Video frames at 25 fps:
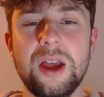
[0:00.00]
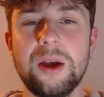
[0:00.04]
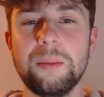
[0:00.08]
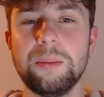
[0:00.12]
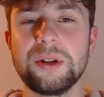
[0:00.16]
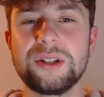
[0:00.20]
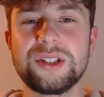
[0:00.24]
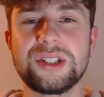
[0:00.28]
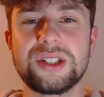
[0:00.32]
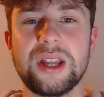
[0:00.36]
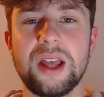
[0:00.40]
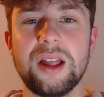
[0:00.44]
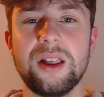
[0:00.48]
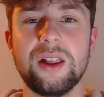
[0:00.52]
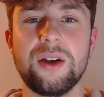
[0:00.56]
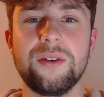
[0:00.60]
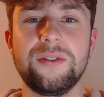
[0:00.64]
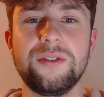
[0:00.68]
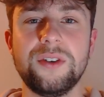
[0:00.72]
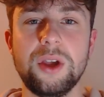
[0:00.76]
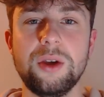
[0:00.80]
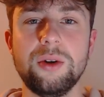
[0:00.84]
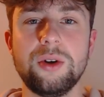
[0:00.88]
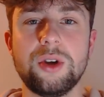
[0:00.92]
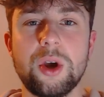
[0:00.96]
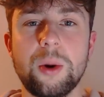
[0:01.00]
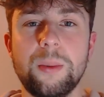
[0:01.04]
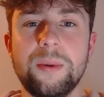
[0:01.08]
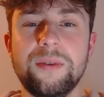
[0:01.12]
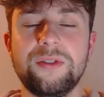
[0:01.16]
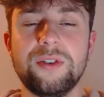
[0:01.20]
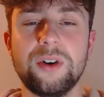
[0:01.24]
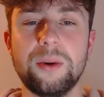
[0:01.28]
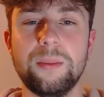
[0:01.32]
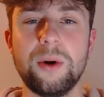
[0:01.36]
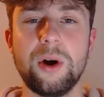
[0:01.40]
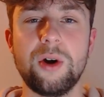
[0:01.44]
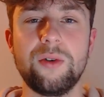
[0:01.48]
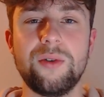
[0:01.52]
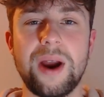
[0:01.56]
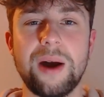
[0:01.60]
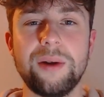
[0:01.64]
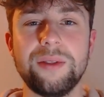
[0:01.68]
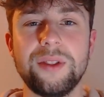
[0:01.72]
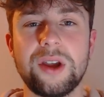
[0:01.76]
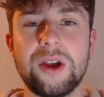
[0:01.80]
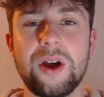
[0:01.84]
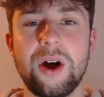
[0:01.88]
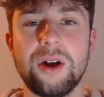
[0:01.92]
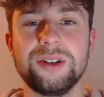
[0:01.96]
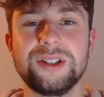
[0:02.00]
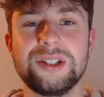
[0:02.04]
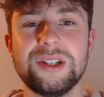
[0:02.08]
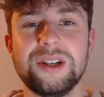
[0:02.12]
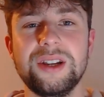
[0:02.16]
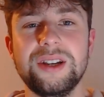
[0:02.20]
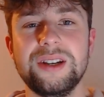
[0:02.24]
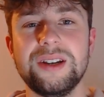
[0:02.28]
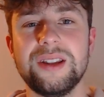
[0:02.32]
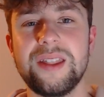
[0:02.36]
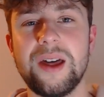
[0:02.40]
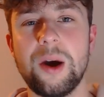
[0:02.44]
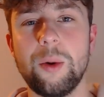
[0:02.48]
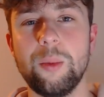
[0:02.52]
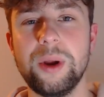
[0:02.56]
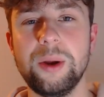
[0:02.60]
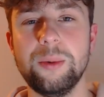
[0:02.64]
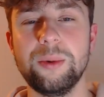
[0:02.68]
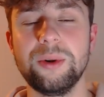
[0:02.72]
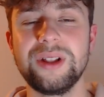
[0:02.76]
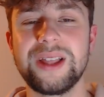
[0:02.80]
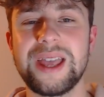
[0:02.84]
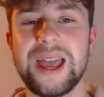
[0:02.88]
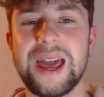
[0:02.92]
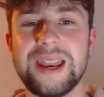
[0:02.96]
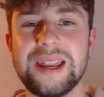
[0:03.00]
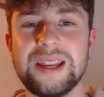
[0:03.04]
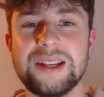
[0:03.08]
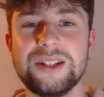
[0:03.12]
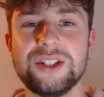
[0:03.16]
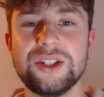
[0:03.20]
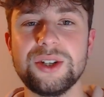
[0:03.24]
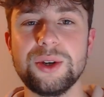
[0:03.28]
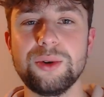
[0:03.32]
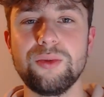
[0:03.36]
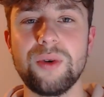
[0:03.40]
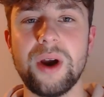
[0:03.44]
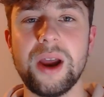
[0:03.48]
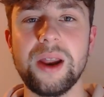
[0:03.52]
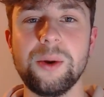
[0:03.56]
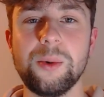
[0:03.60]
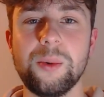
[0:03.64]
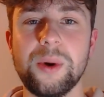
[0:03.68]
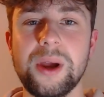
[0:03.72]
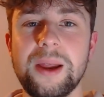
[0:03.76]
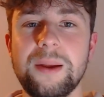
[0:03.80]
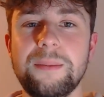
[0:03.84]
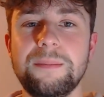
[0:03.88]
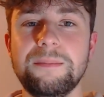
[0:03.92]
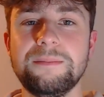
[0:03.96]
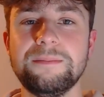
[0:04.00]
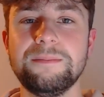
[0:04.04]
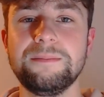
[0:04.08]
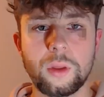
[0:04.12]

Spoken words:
but still a few coming from around the continent that we will get into right away.